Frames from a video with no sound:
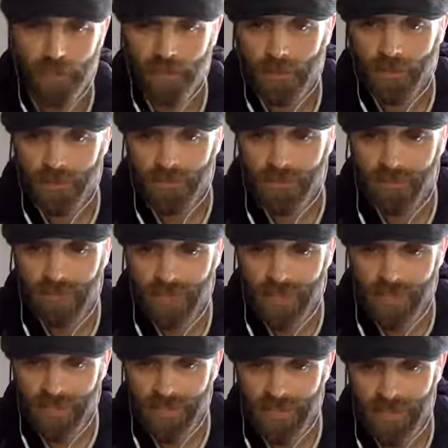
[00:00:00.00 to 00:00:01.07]
It's come to my
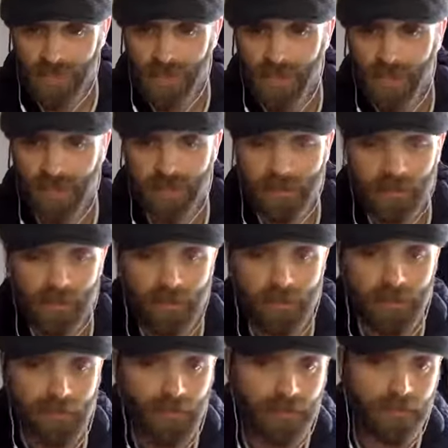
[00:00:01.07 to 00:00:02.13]
attention that
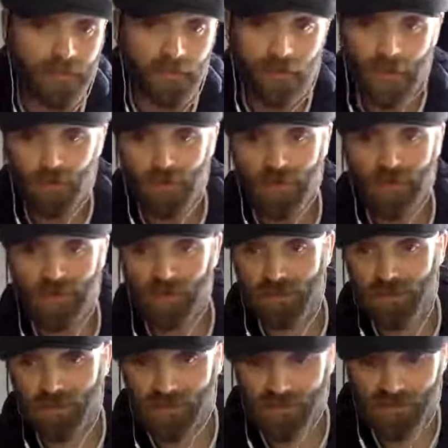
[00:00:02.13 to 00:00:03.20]
even a person who
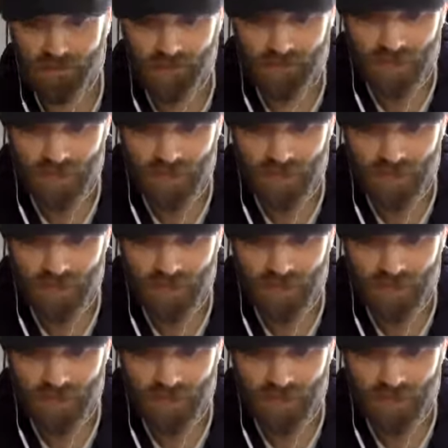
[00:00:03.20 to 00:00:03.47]
does